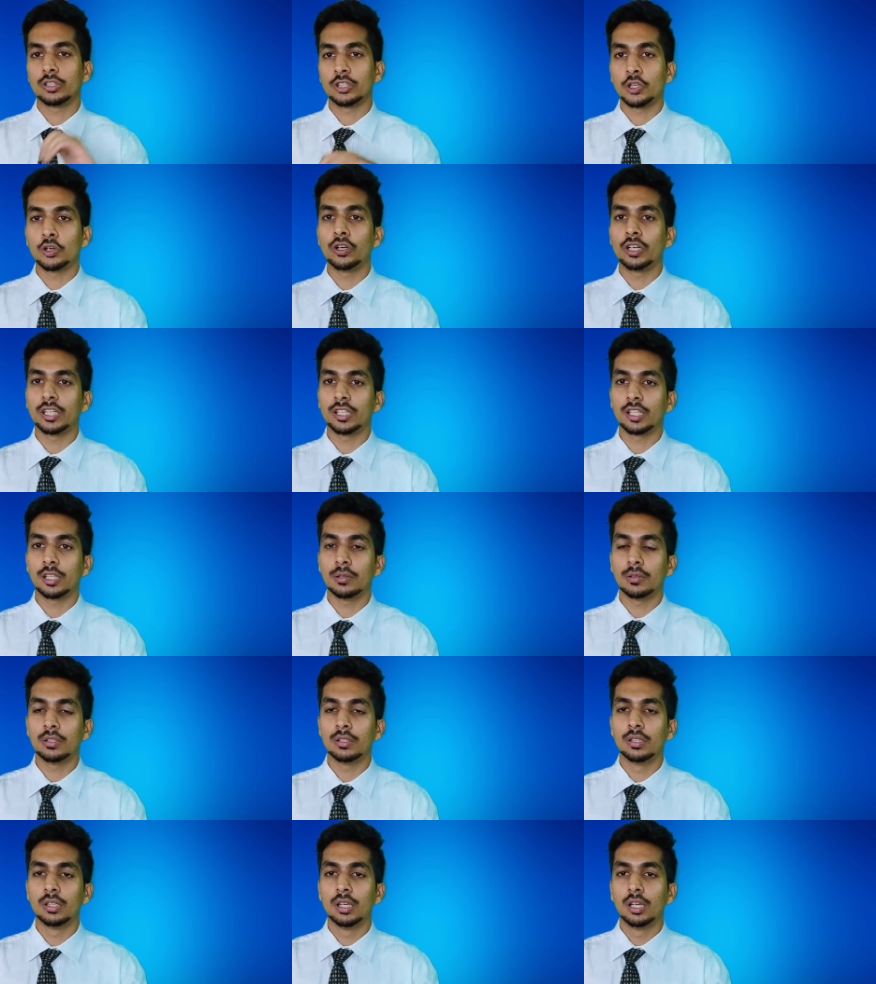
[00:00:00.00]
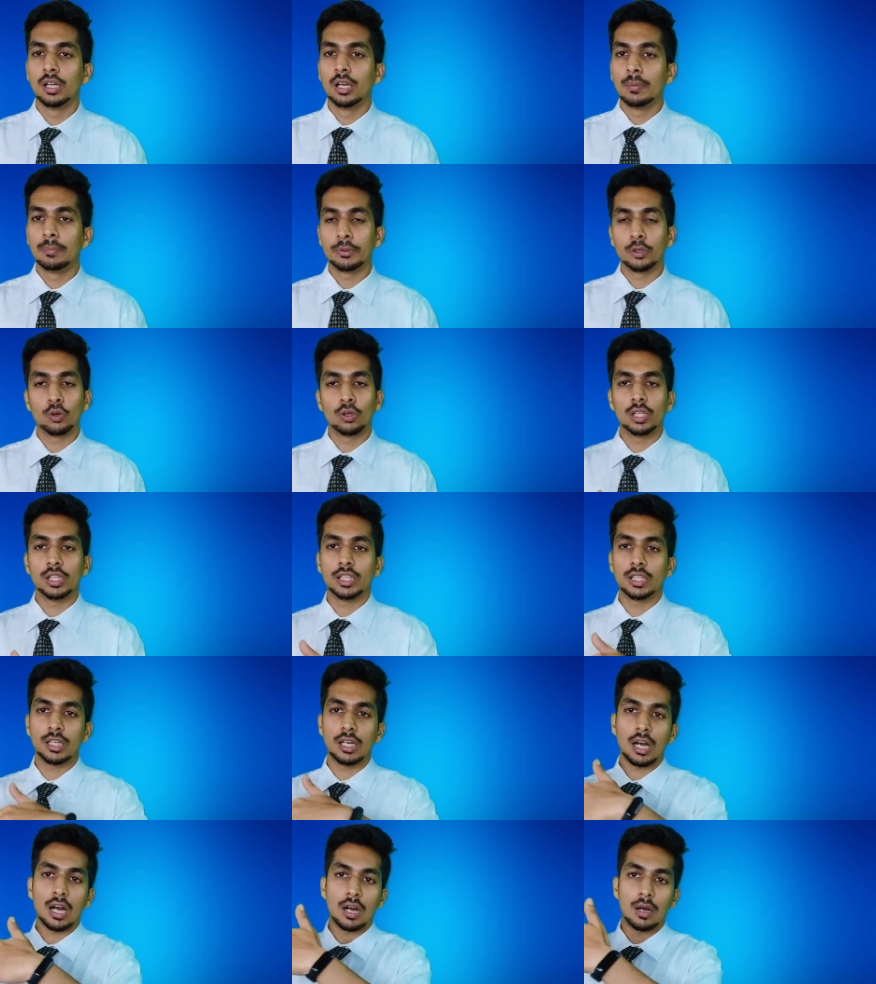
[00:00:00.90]
theoretical
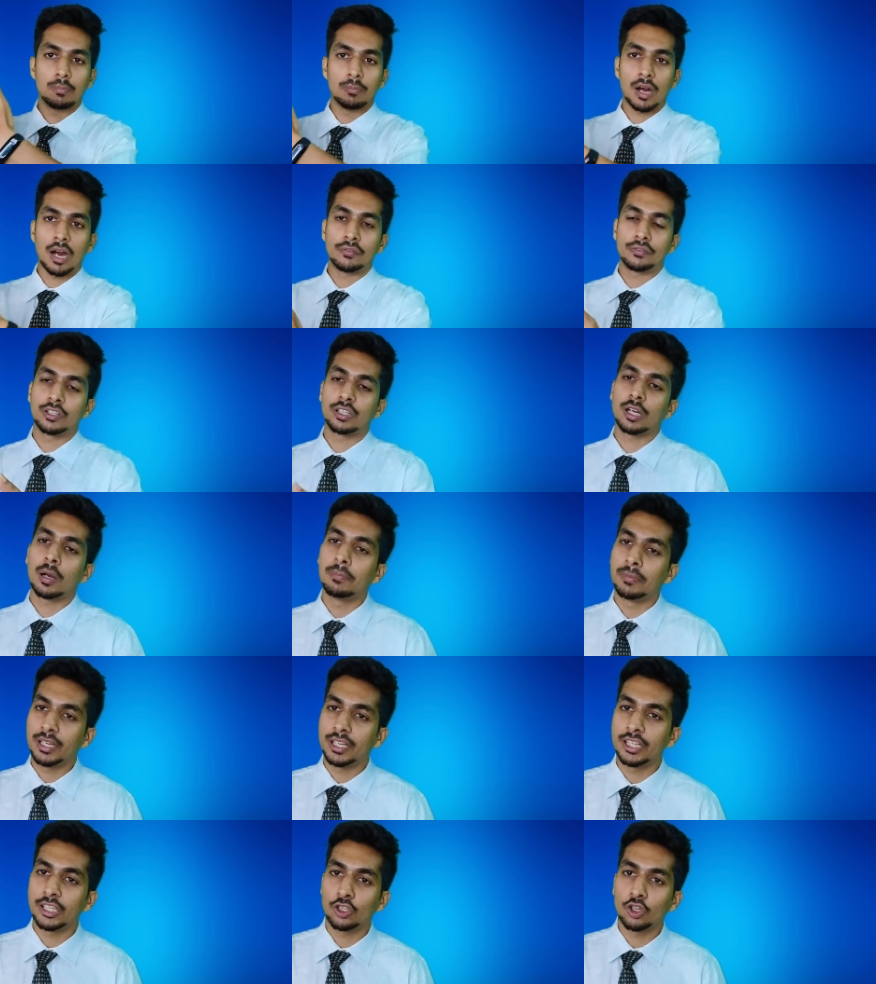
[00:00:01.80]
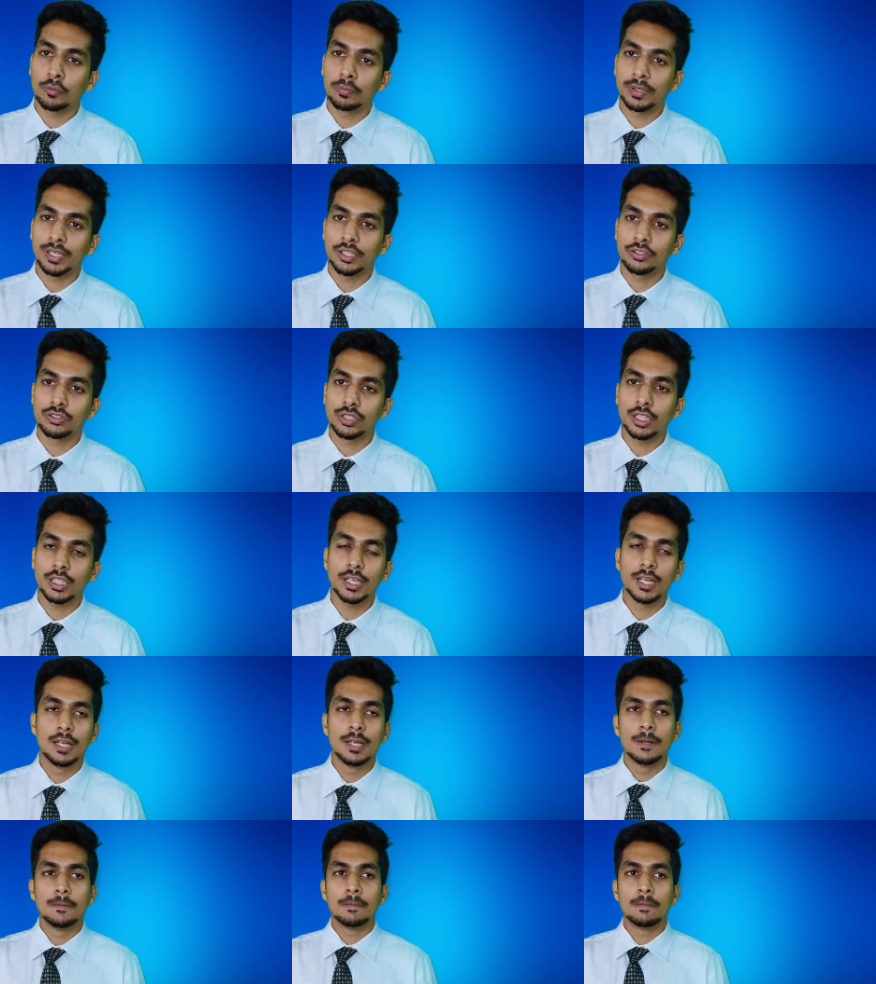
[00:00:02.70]
purely um, after completing your phd